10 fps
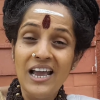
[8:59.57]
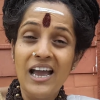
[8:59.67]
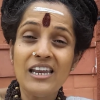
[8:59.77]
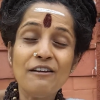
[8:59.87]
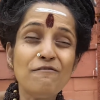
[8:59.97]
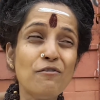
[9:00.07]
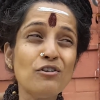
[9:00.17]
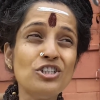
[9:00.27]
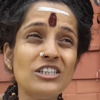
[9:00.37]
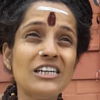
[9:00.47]
And
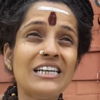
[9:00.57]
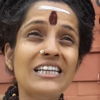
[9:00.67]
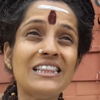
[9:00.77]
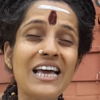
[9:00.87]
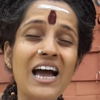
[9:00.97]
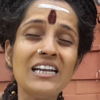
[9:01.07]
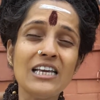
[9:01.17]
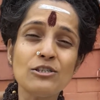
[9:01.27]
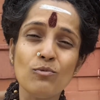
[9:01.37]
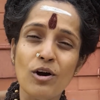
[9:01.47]
unfortunately, that
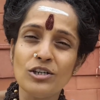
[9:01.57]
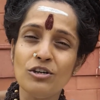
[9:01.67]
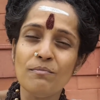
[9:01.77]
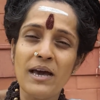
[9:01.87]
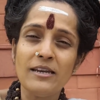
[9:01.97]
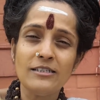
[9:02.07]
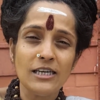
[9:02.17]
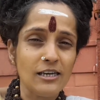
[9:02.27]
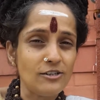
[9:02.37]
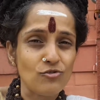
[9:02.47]
is what humanity
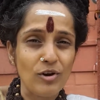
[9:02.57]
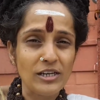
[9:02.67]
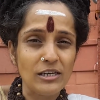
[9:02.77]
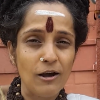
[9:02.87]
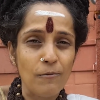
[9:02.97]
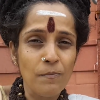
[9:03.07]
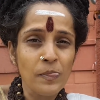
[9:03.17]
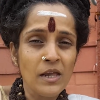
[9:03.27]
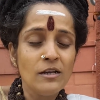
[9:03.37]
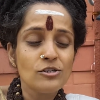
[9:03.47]
is right now.
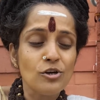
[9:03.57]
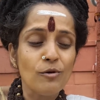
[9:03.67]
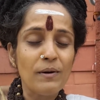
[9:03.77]
So